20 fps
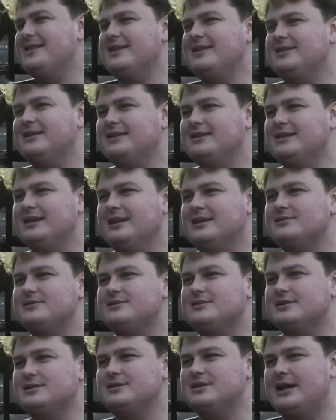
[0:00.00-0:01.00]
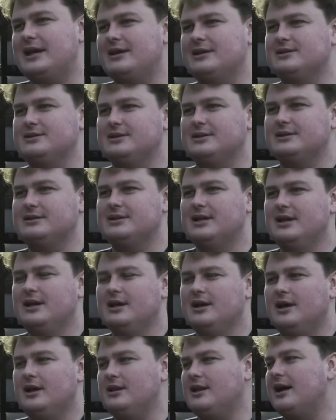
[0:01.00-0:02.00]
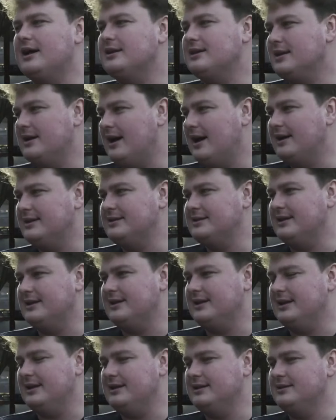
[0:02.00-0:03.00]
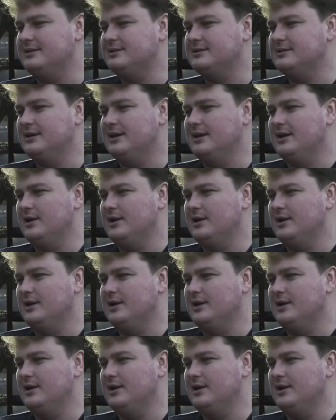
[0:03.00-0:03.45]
think the interesting challenge is a lot of the content is